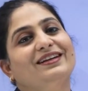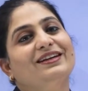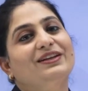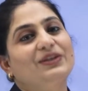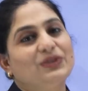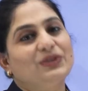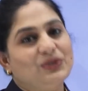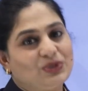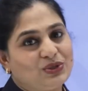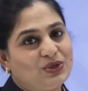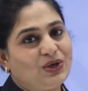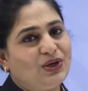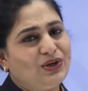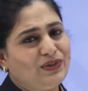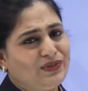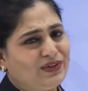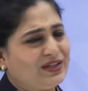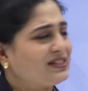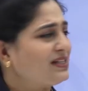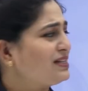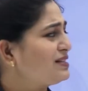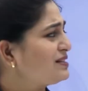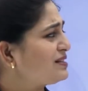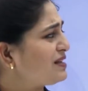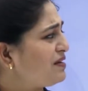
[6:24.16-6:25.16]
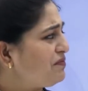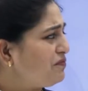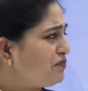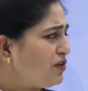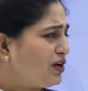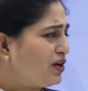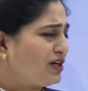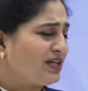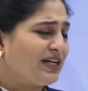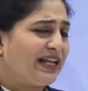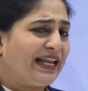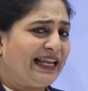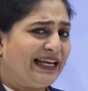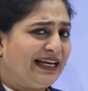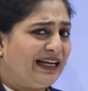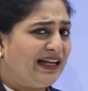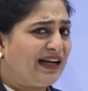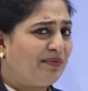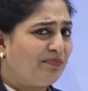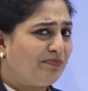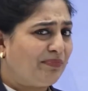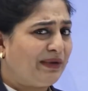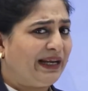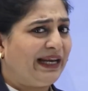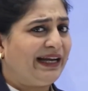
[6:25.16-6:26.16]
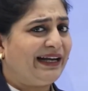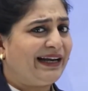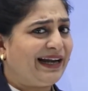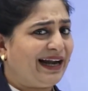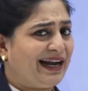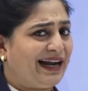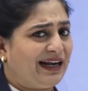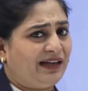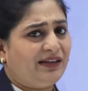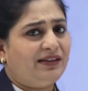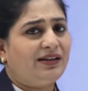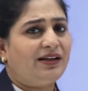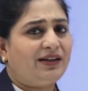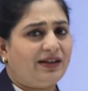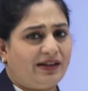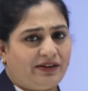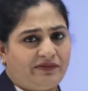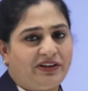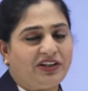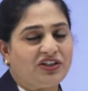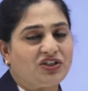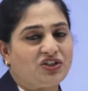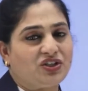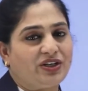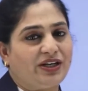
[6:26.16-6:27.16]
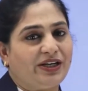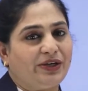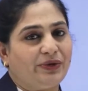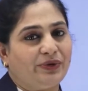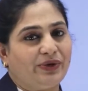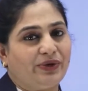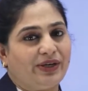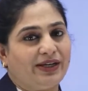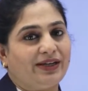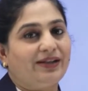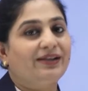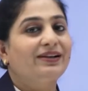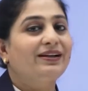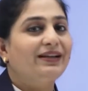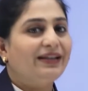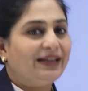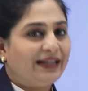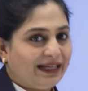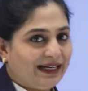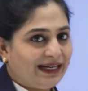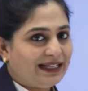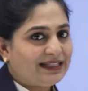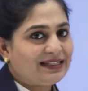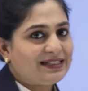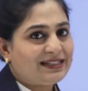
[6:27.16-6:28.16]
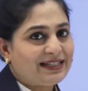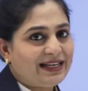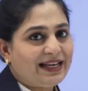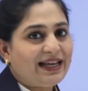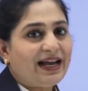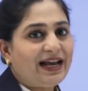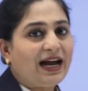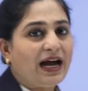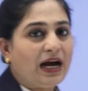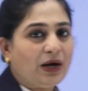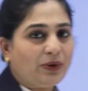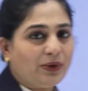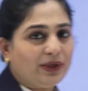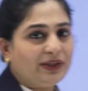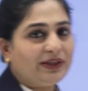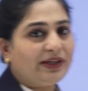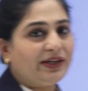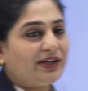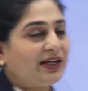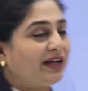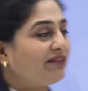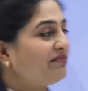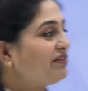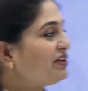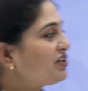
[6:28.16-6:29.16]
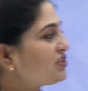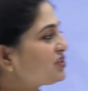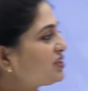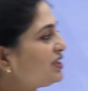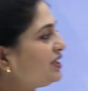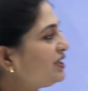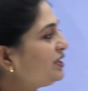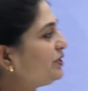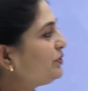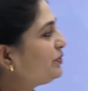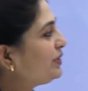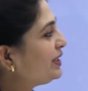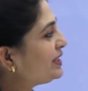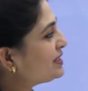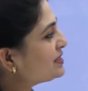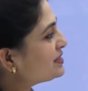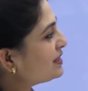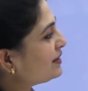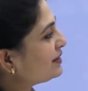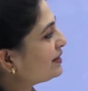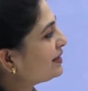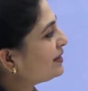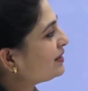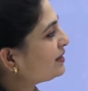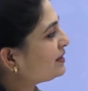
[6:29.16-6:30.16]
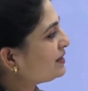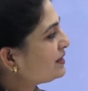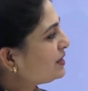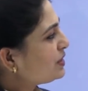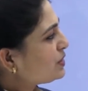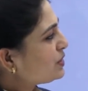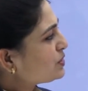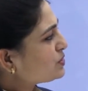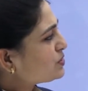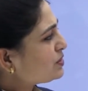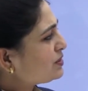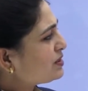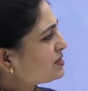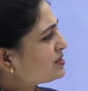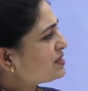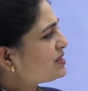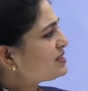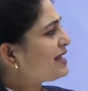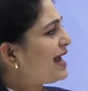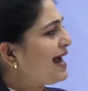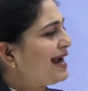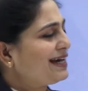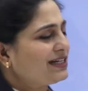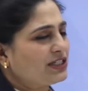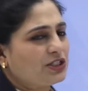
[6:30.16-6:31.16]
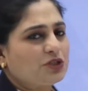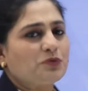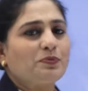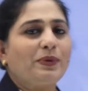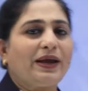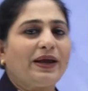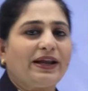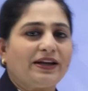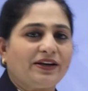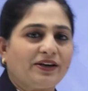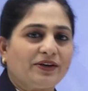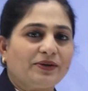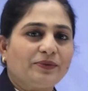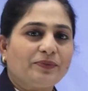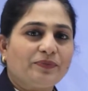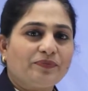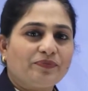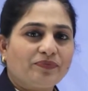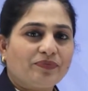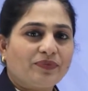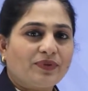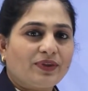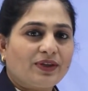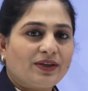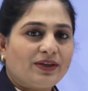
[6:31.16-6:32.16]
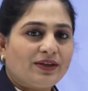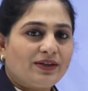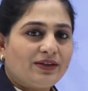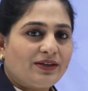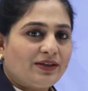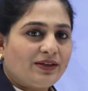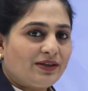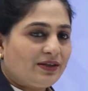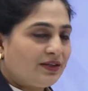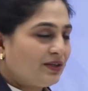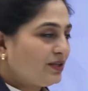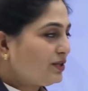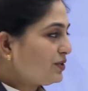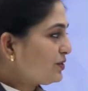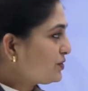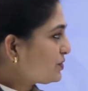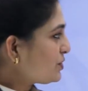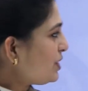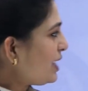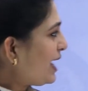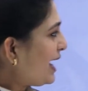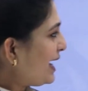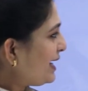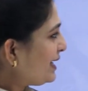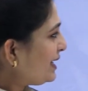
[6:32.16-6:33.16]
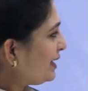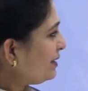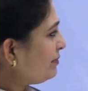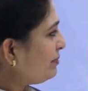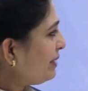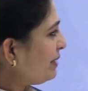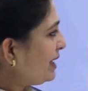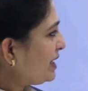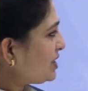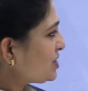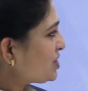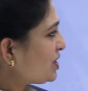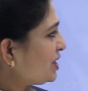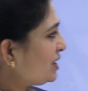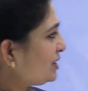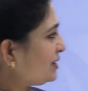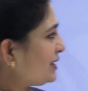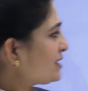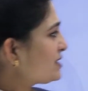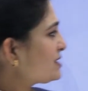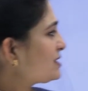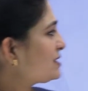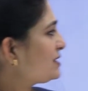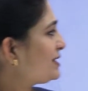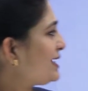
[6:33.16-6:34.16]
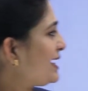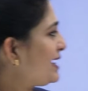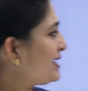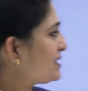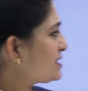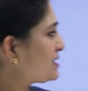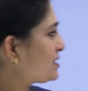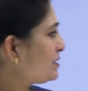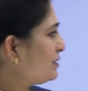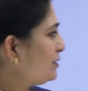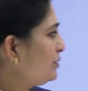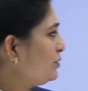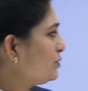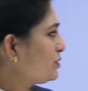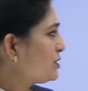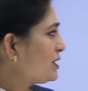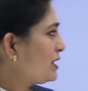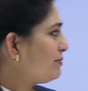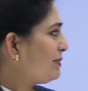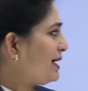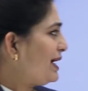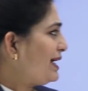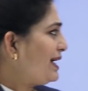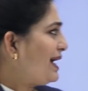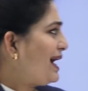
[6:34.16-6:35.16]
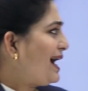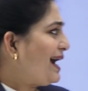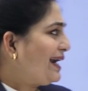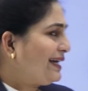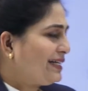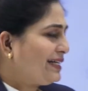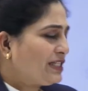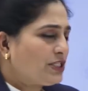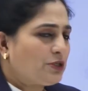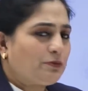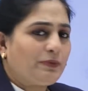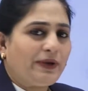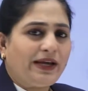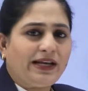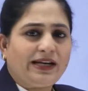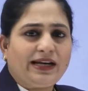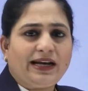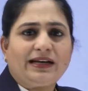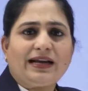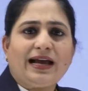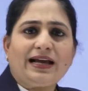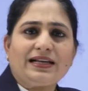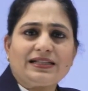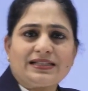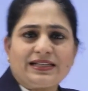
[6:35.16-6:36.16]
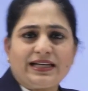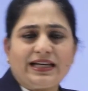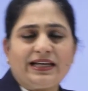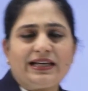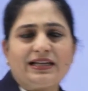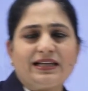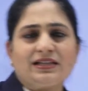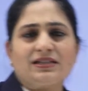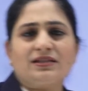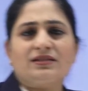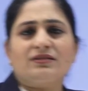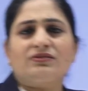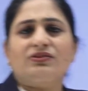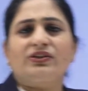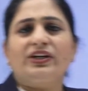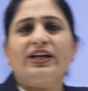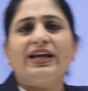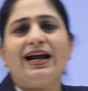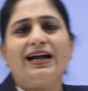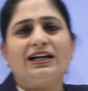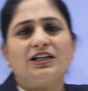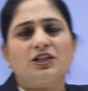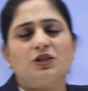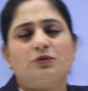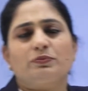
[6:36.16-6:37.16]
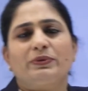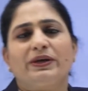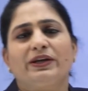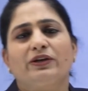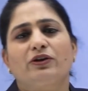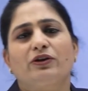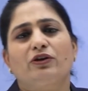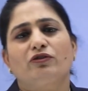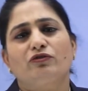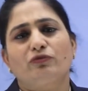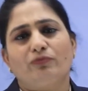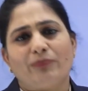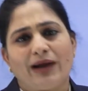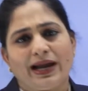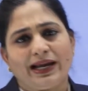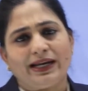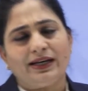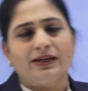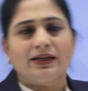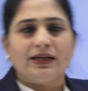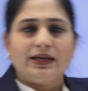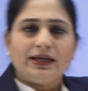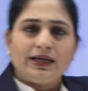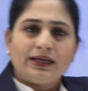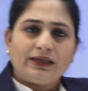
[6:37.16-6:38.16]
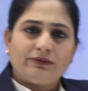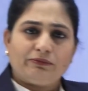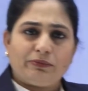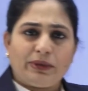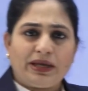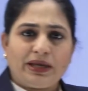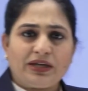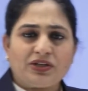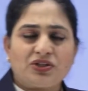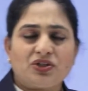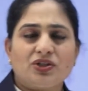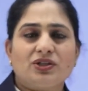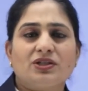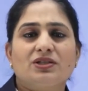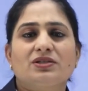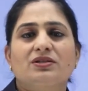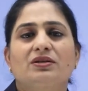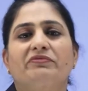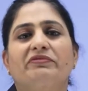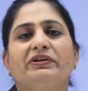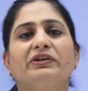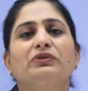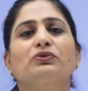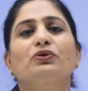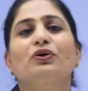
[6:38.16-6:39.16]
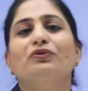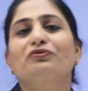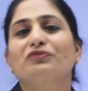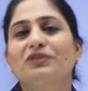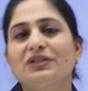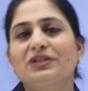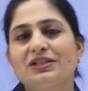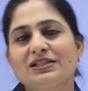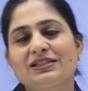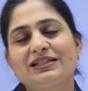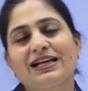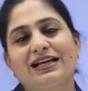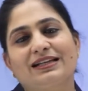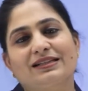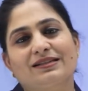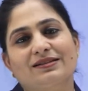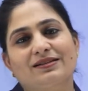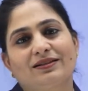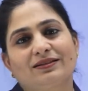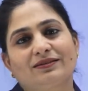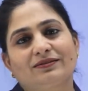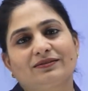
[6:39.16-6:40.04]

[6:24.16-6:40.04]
So this is somewhat incomplete and the conventional unit. Let's see how other conventional units are there. So this is hand span. So I can measure this desk using my hand span and I say, yes, 3 hand span of mine measures the width of this desk.